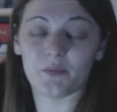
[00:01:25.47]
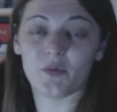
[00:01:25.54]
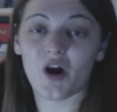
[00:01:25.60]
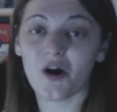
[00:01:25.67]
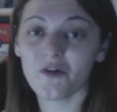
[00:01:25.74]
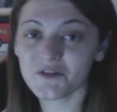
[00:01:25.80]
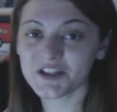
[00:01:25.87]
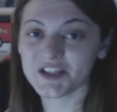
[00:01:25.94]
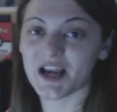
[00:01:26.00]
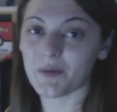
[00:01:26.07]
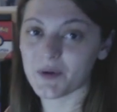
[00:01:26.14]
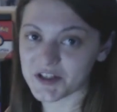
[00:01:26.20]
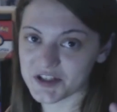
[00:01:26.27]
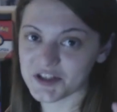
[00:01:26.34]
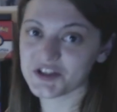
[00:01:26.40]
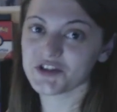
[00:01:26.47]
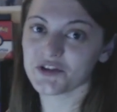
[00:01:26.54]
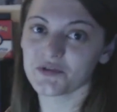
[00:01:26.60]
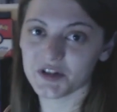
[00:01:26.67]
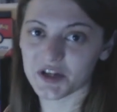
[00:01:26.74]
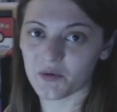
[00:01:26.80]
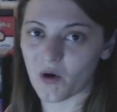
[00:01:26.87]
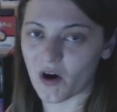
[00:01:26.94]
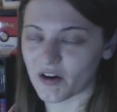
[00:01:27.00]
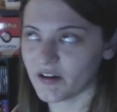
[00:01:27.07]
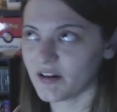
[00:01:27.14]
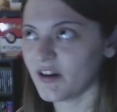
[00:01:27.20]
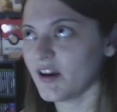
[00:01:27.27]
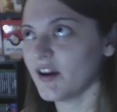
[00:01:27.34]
But obviously I went to the Sunday one,